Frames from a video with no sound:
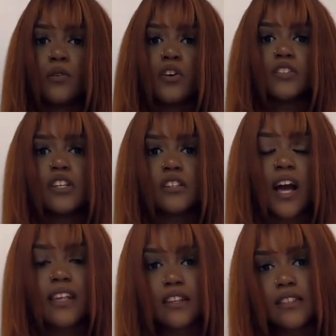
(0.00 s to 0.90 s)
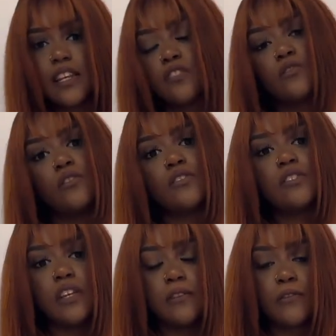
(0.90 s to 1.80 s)
because it, as I said, it's not
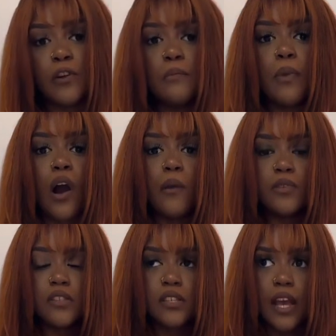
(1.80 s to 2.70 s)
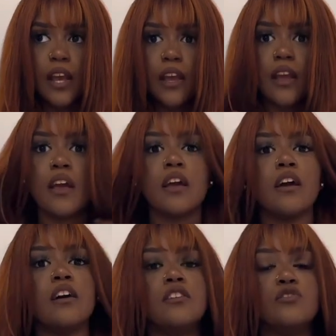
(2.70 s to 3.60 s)
see-through, but I would say
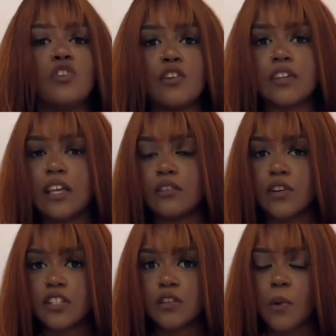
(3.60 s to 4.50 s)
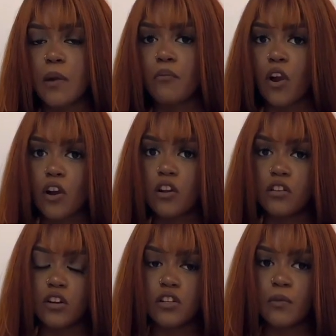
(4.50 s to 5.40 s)
don't take the risk wearing bright coloured
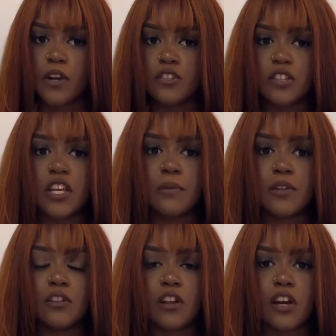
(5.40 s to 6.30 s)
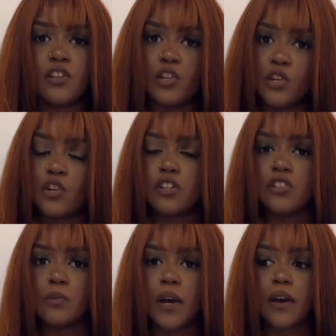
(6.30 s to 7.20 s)
underwear. Just keep it to like a nude
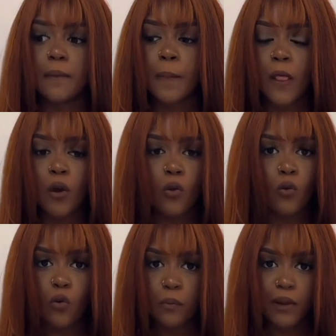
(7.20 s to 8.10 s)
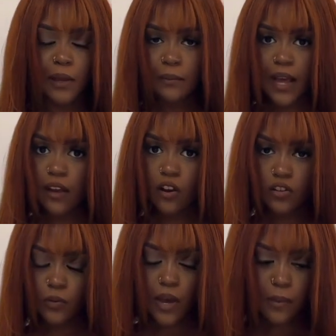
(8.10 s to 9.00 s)
underwear or plain black
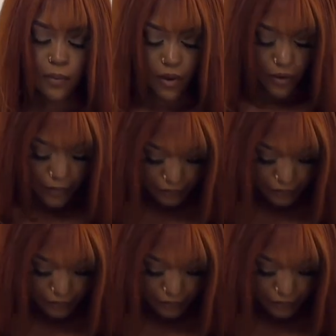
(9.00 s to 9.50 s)
underwear. But